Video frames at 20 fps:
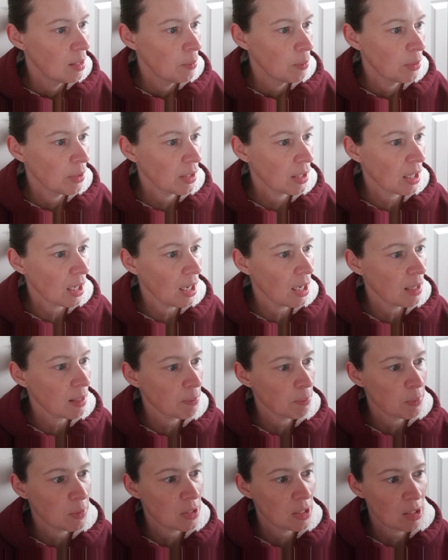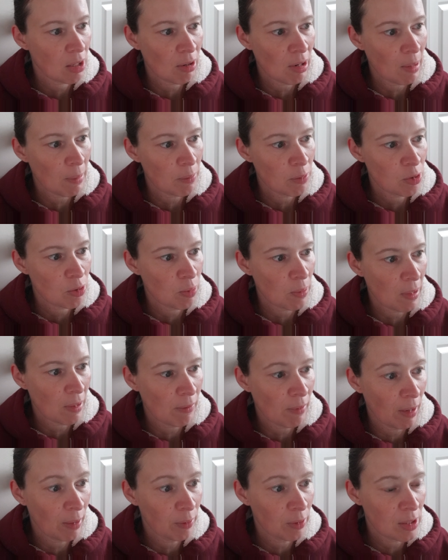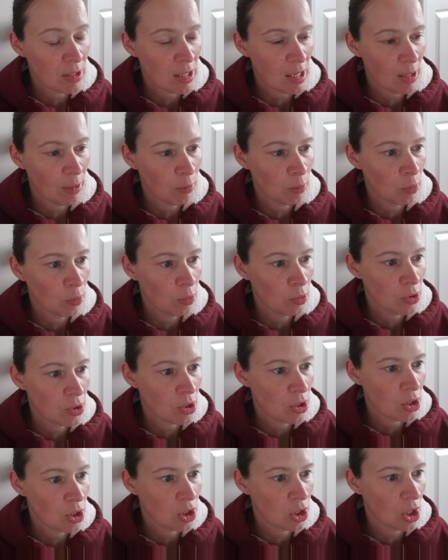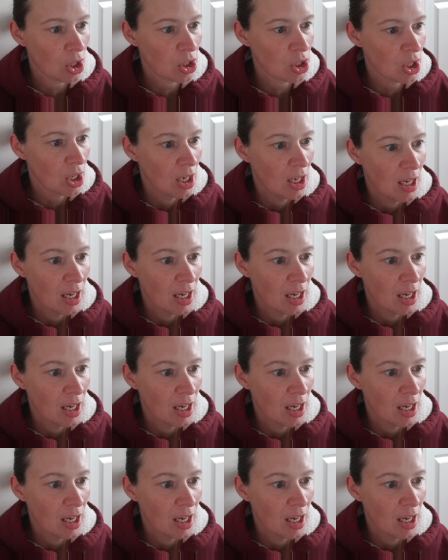but the cat crept round the town walls to the church